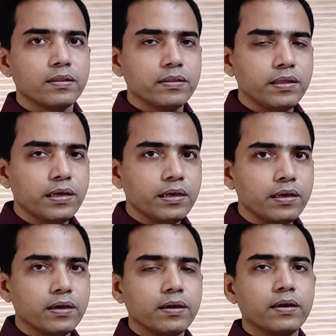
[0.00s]

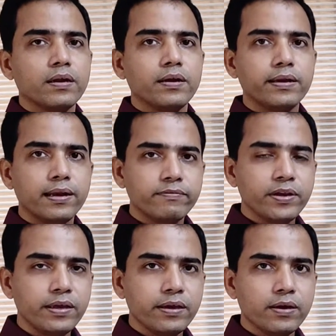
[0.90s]
the
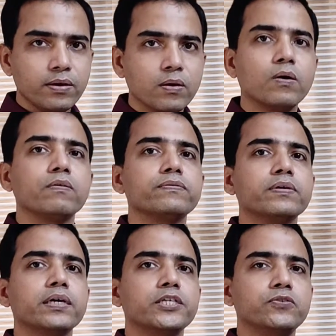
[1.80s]
delivery of
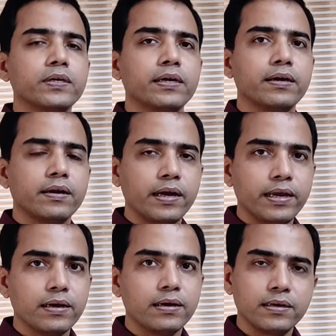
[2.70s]
Aishwarya
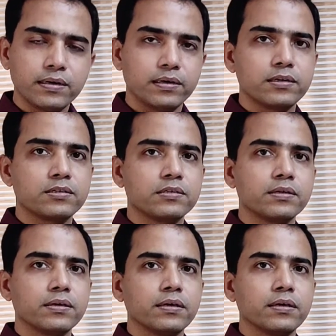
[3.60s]
Rai occurs